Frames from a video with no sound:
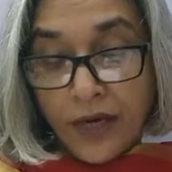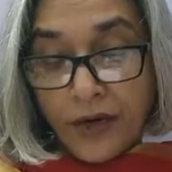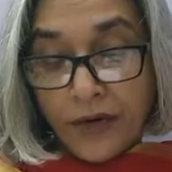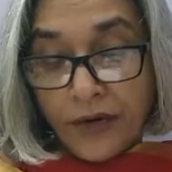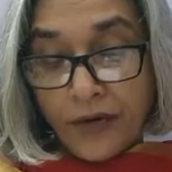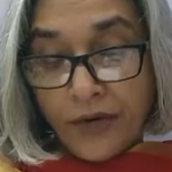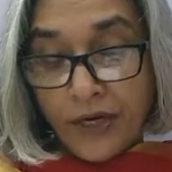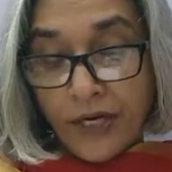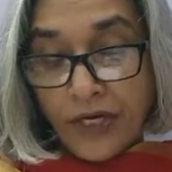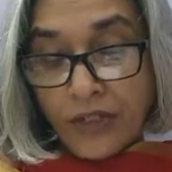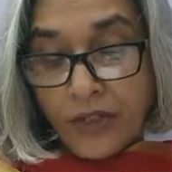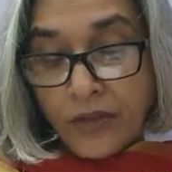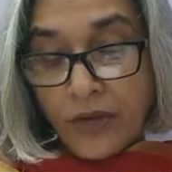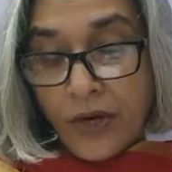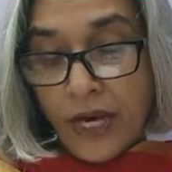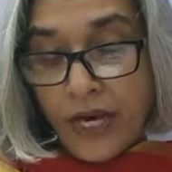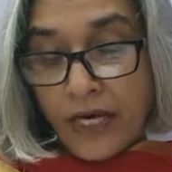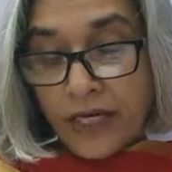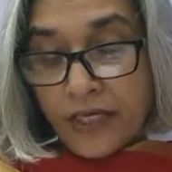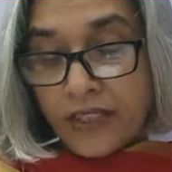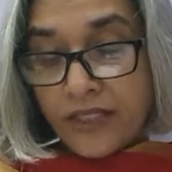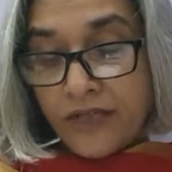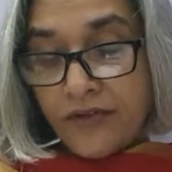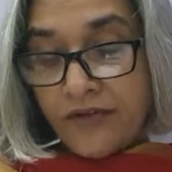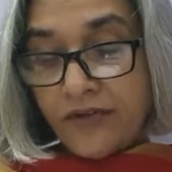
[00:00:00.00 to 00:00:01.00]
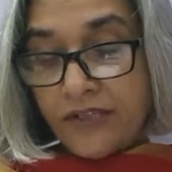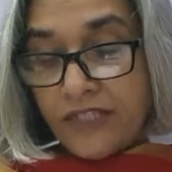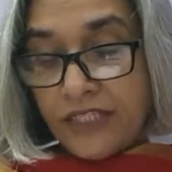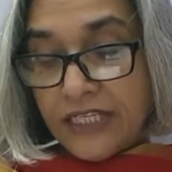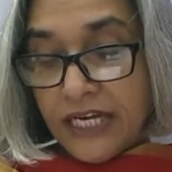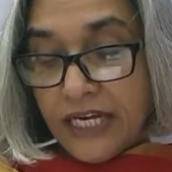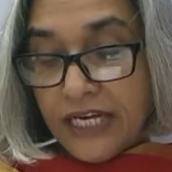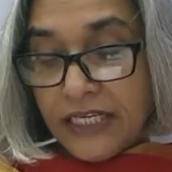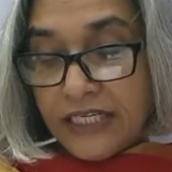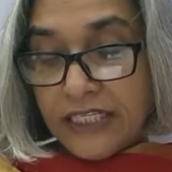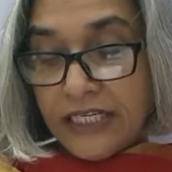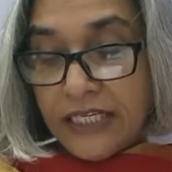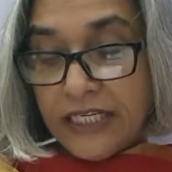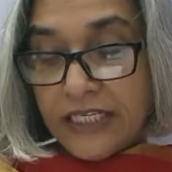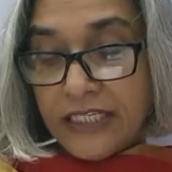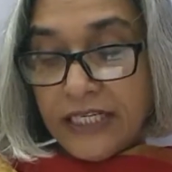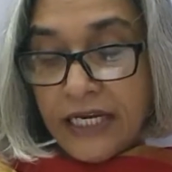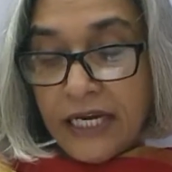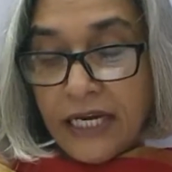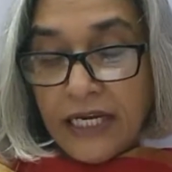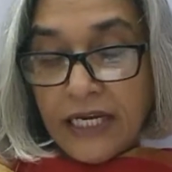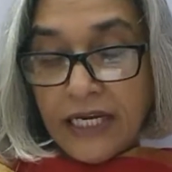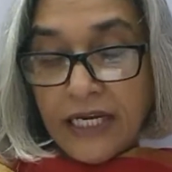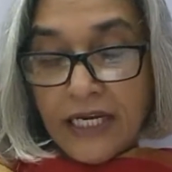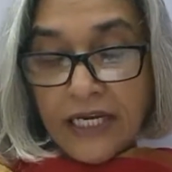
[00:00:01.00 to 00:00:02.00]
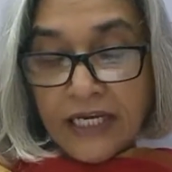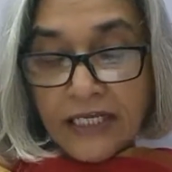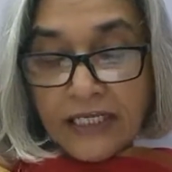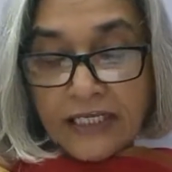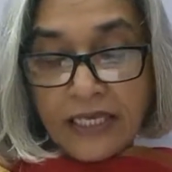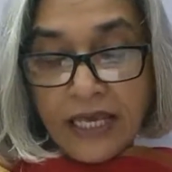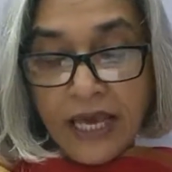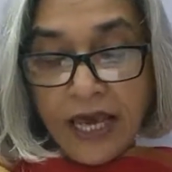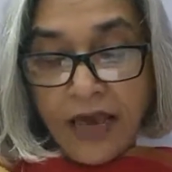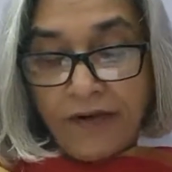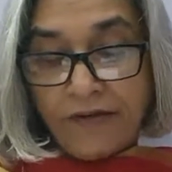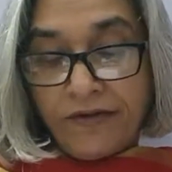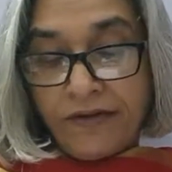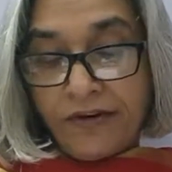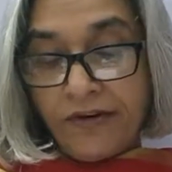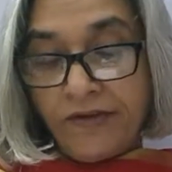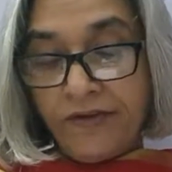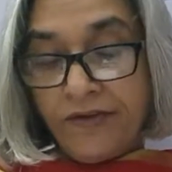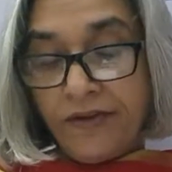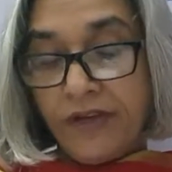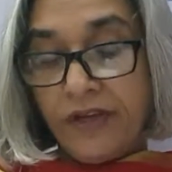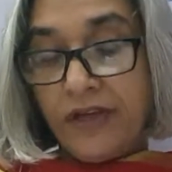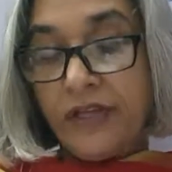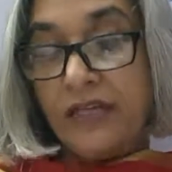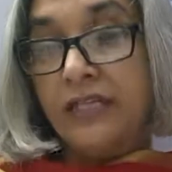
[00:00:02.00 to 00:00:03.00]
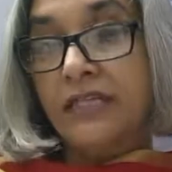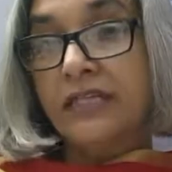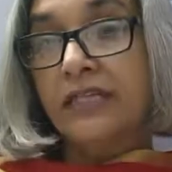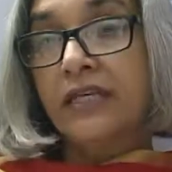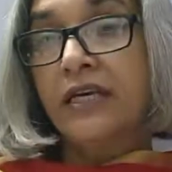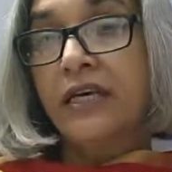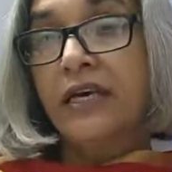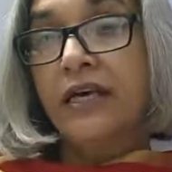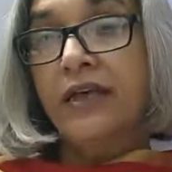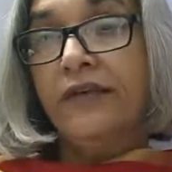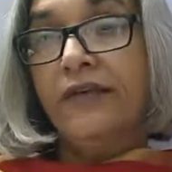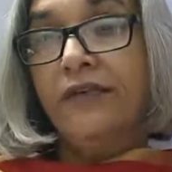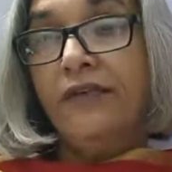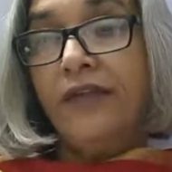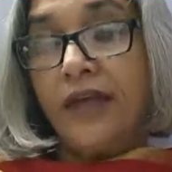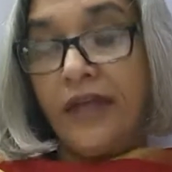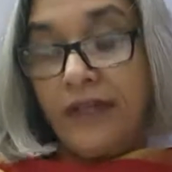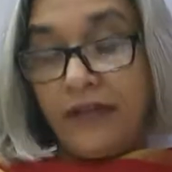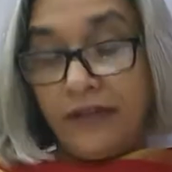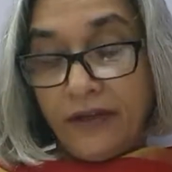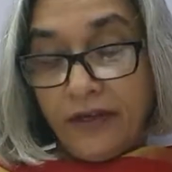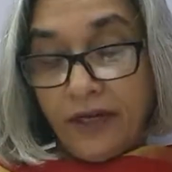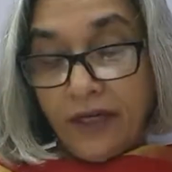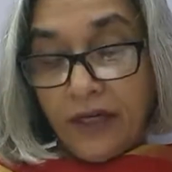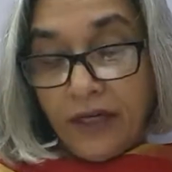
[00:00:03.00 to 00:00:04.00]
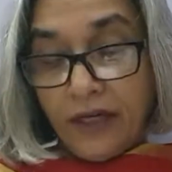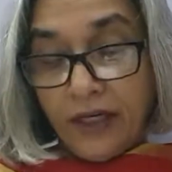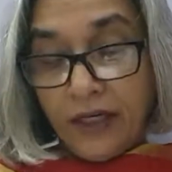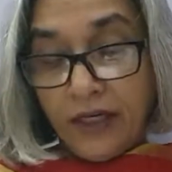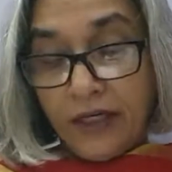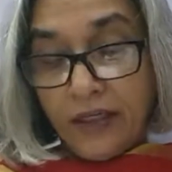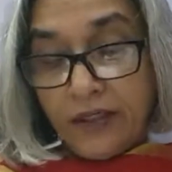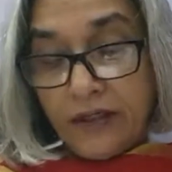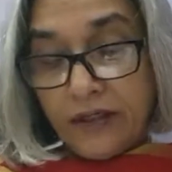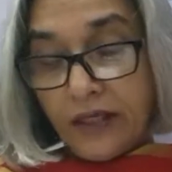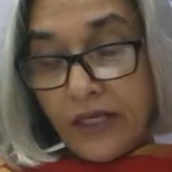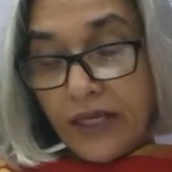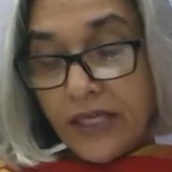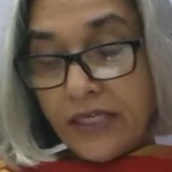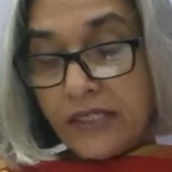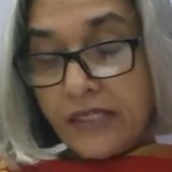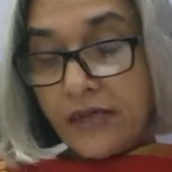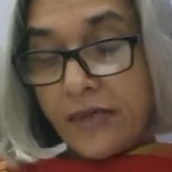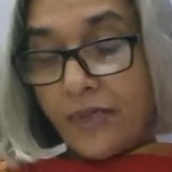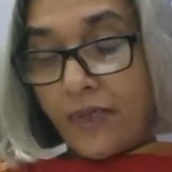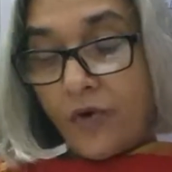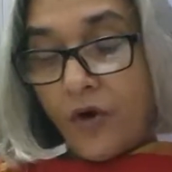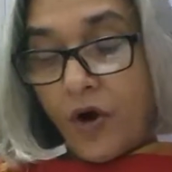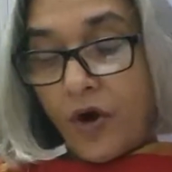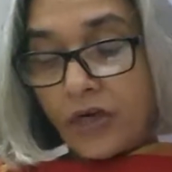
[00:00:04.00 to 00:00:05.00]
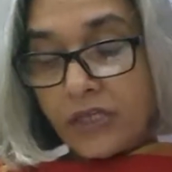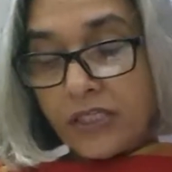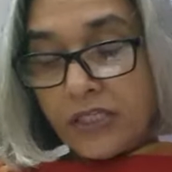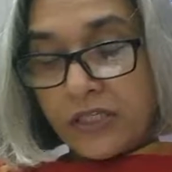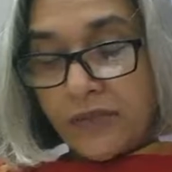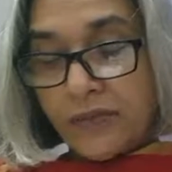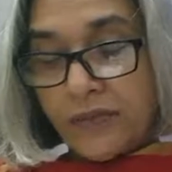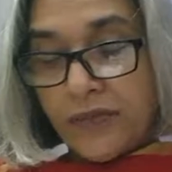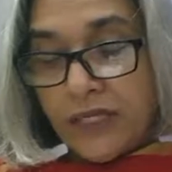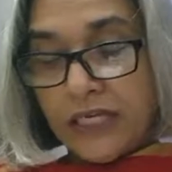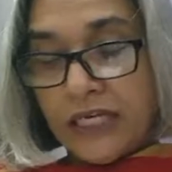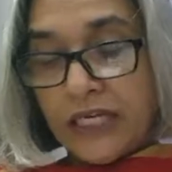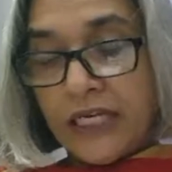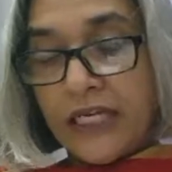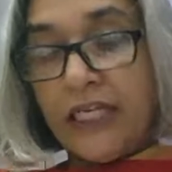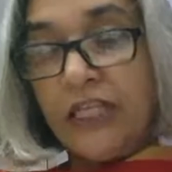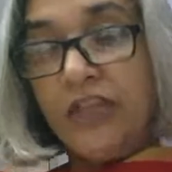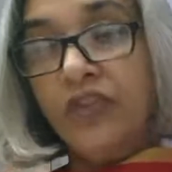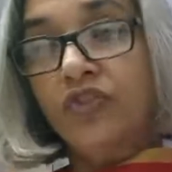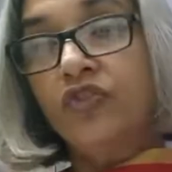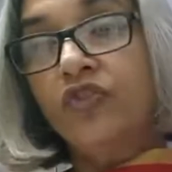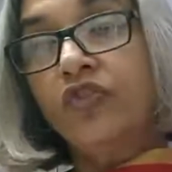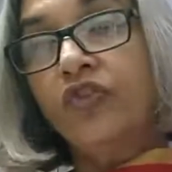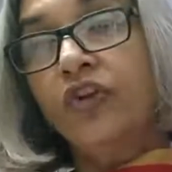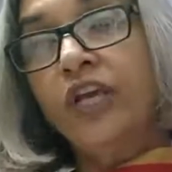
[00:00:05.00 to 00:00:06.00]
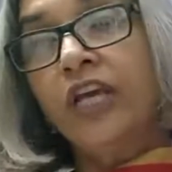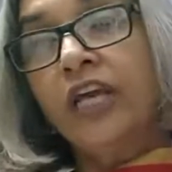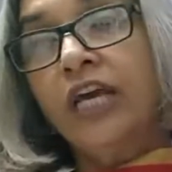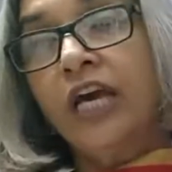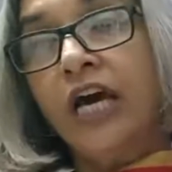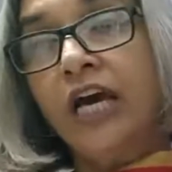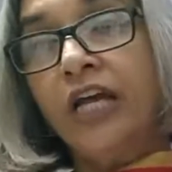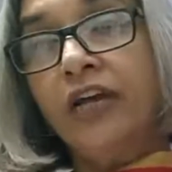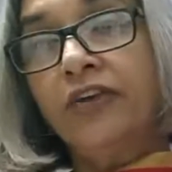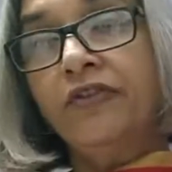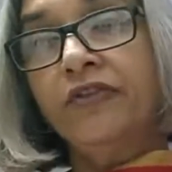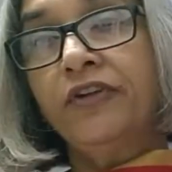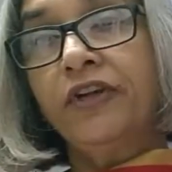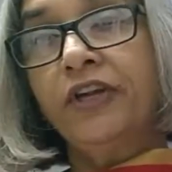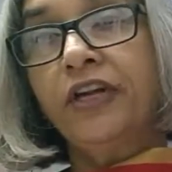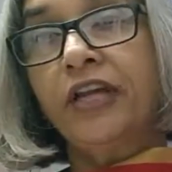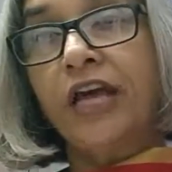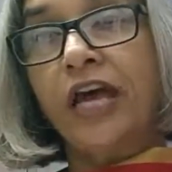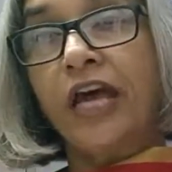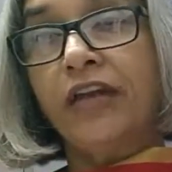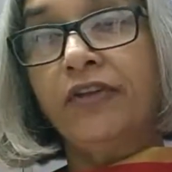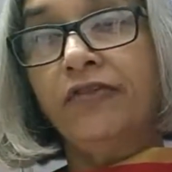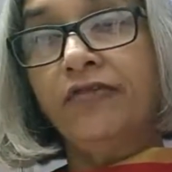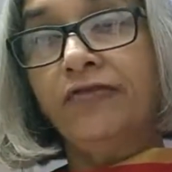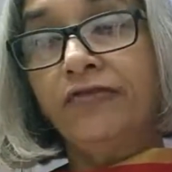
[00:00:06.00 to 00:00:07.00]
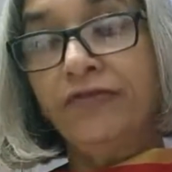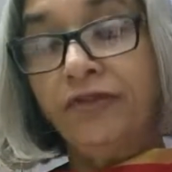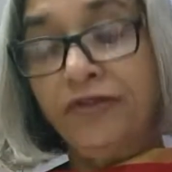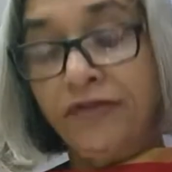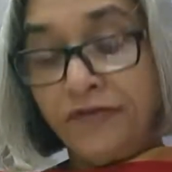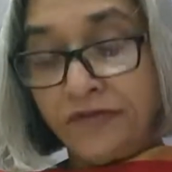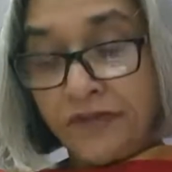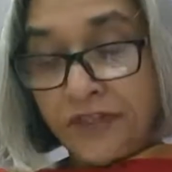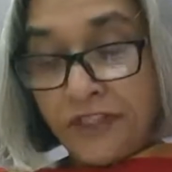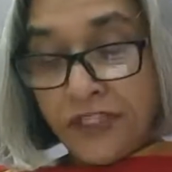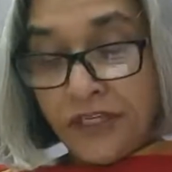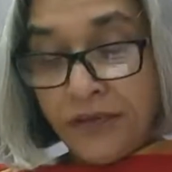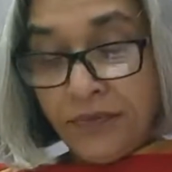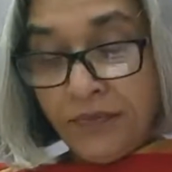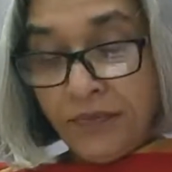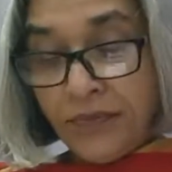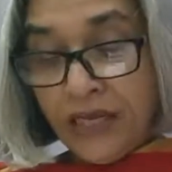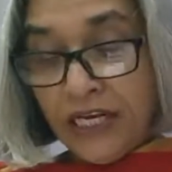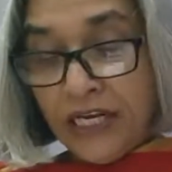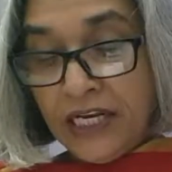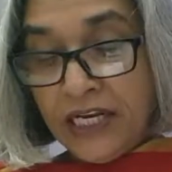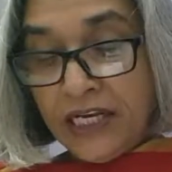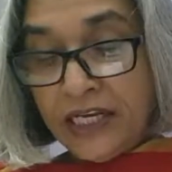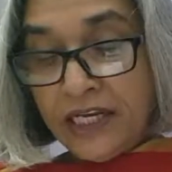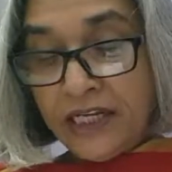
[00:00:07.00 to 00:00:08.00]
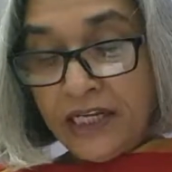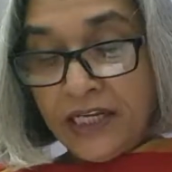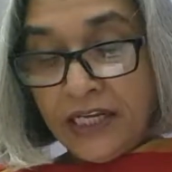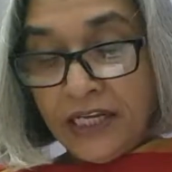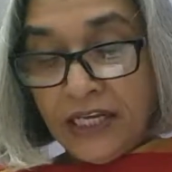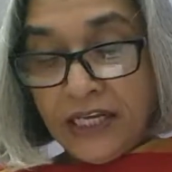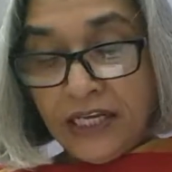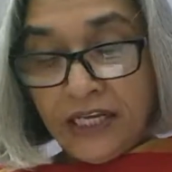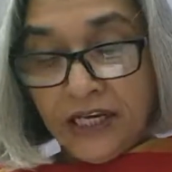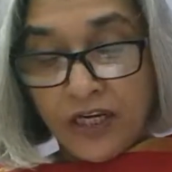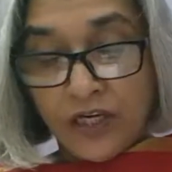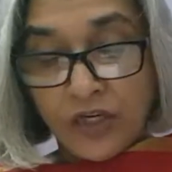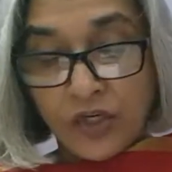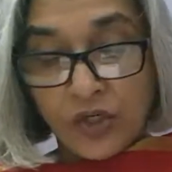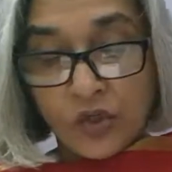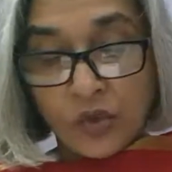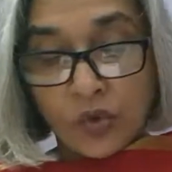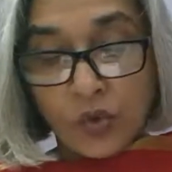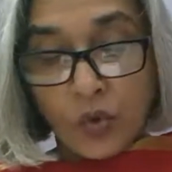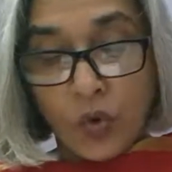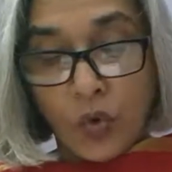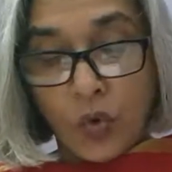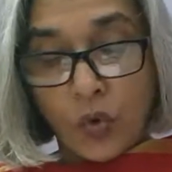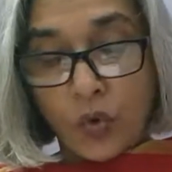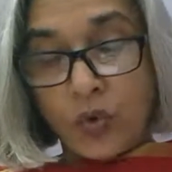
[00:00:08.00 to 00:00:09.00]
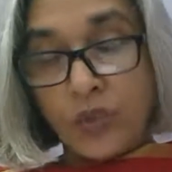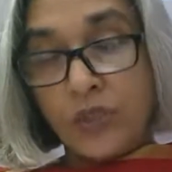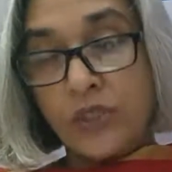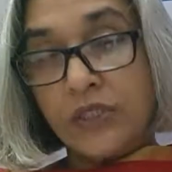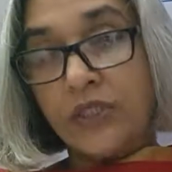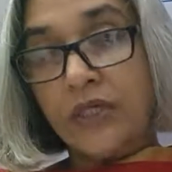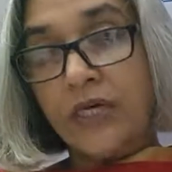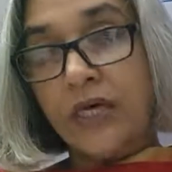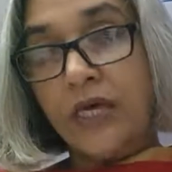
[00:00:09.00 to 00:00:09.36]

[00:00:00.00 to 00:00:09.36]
Radioactive dating techniques have revealed that the Earth is approximately 350 million years old,